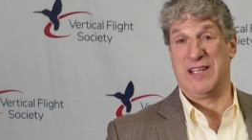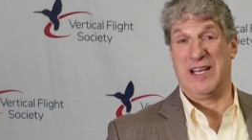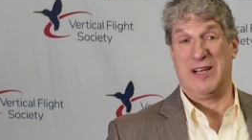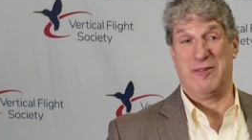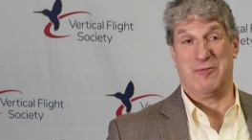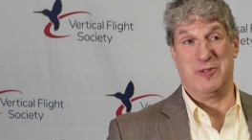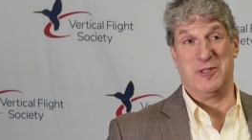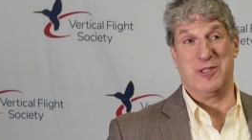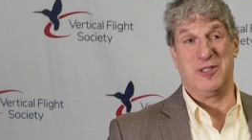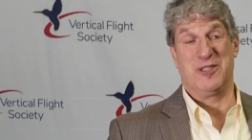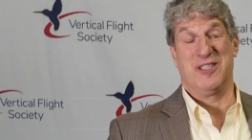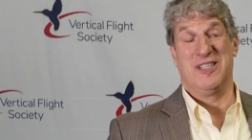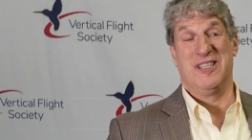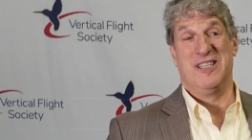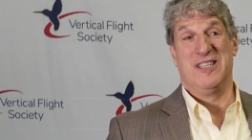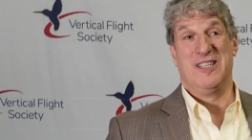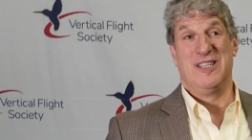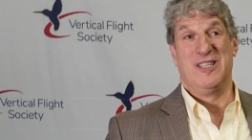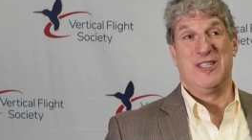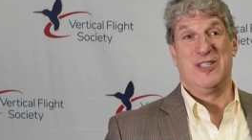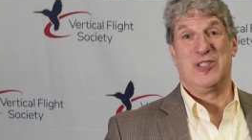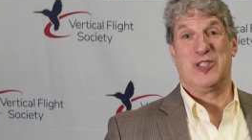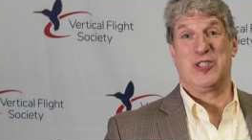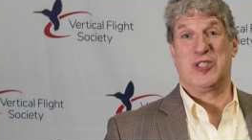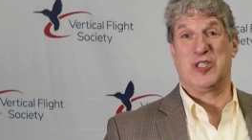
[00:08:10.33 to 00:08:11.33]
That was
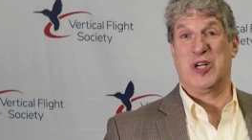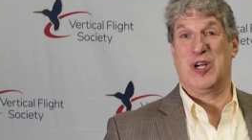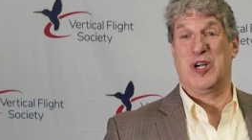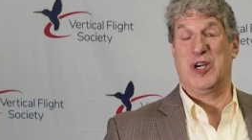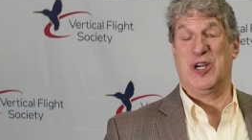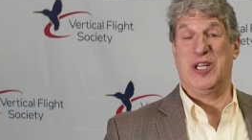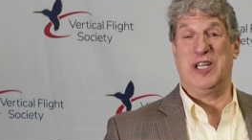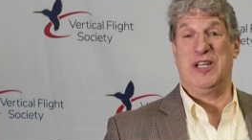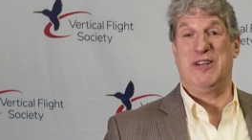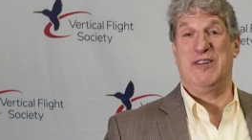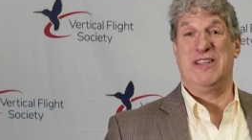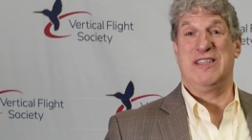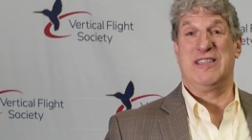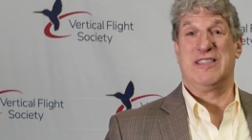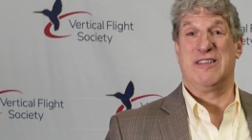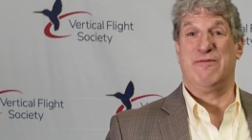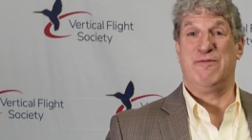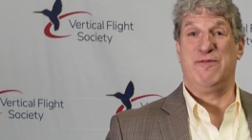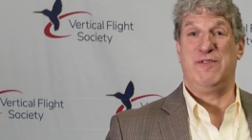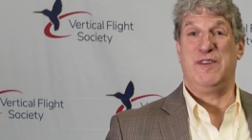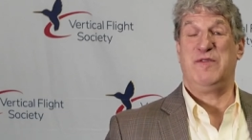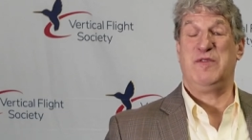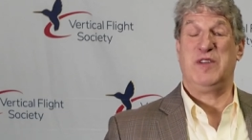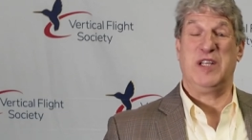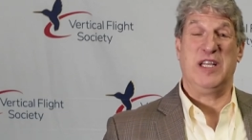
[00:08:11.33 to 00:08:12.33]
started at the
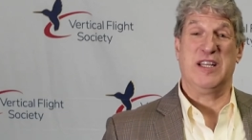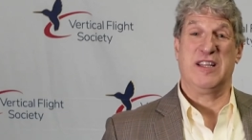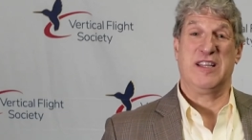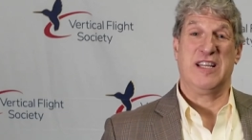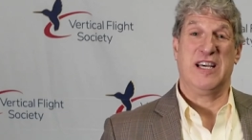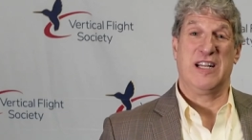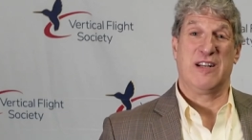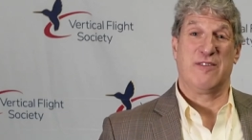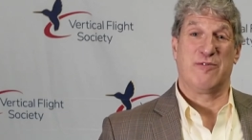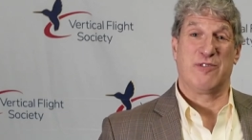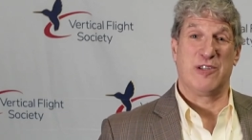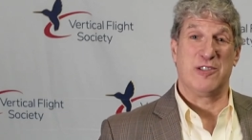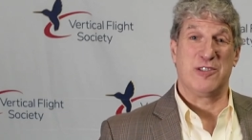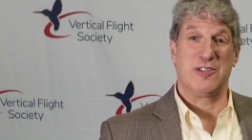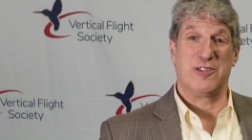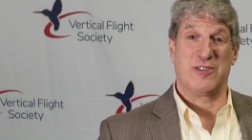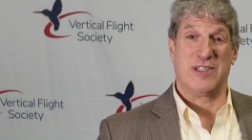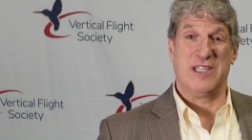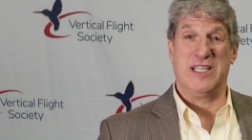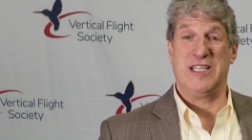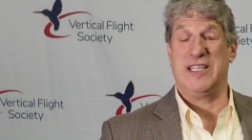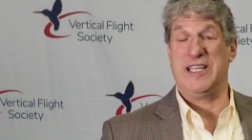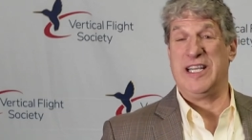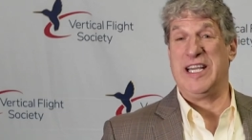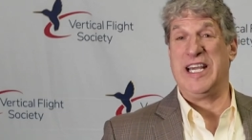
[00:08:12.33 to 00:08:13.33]
50th
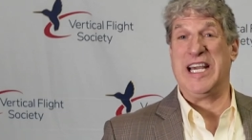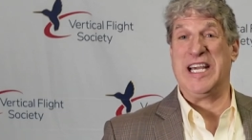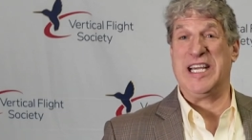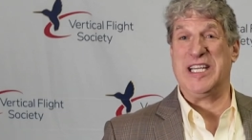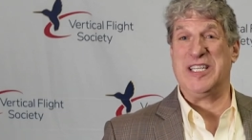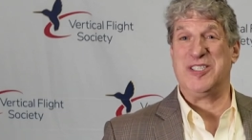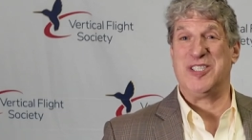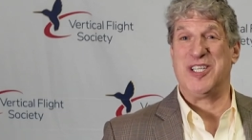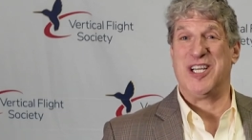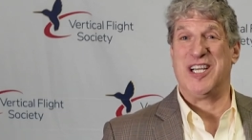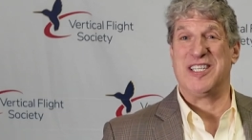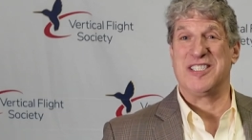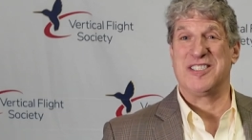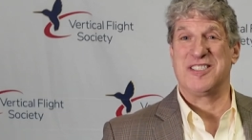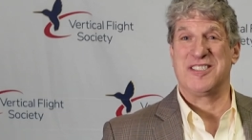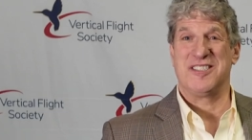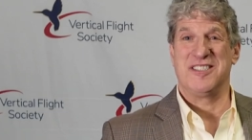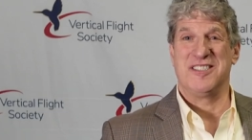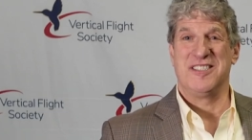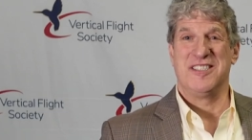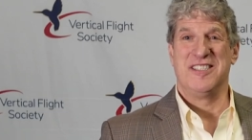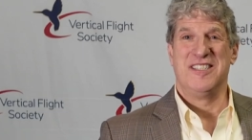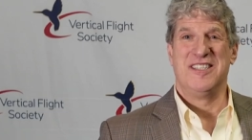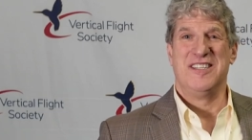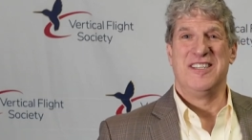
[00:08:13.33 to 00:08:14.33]
anniversary of the AHS.
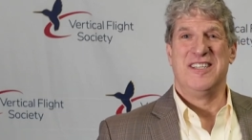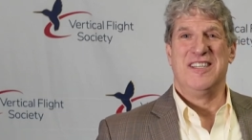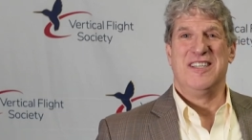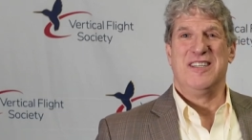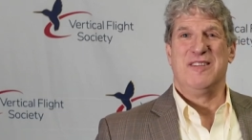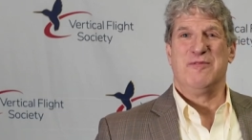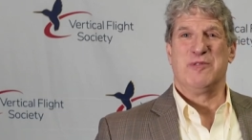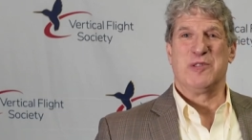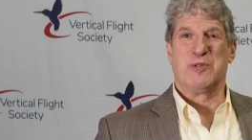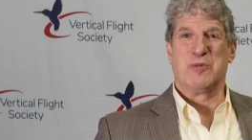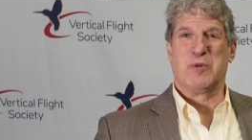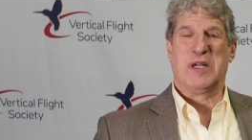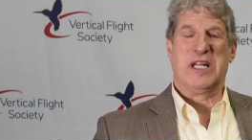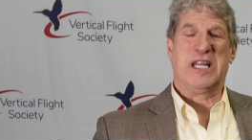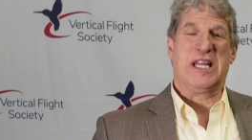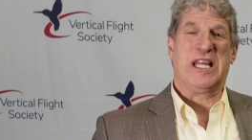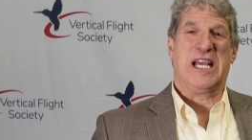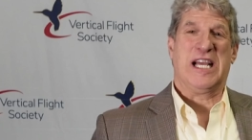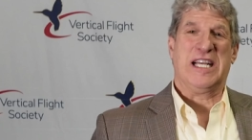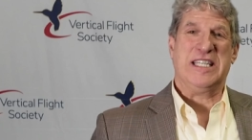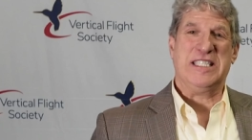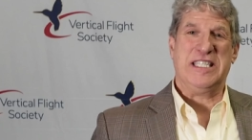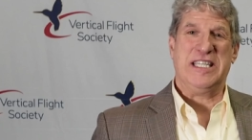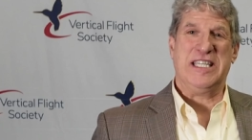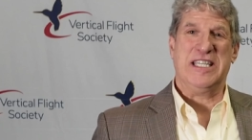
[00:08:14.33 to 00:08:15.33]
It was one of
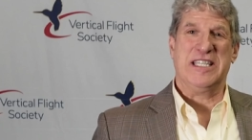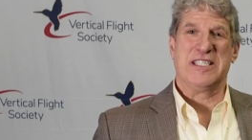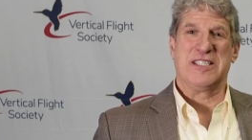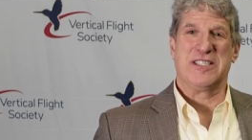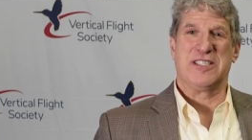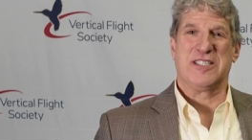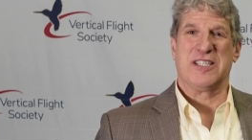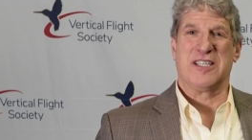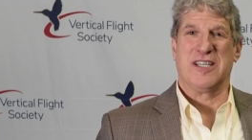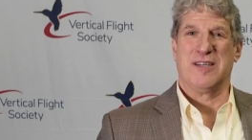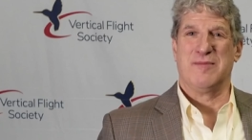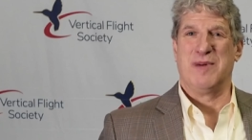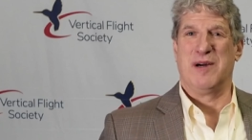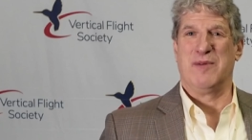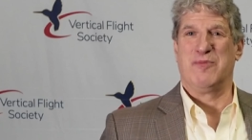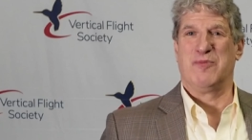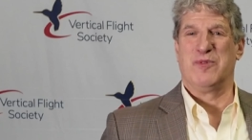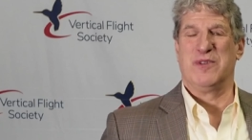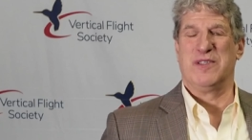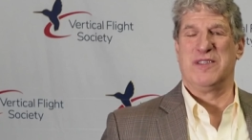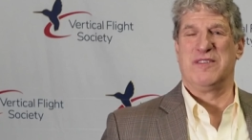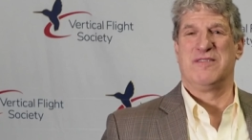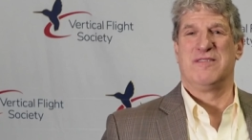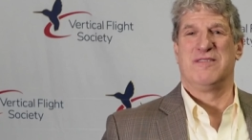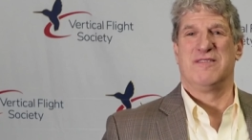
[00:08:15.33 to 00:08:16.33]
the ideas to come up
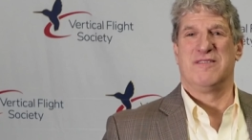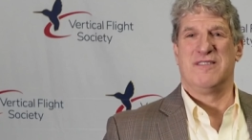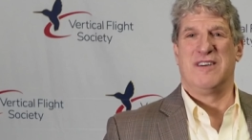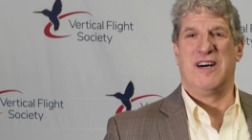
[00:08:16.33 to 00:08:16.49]
with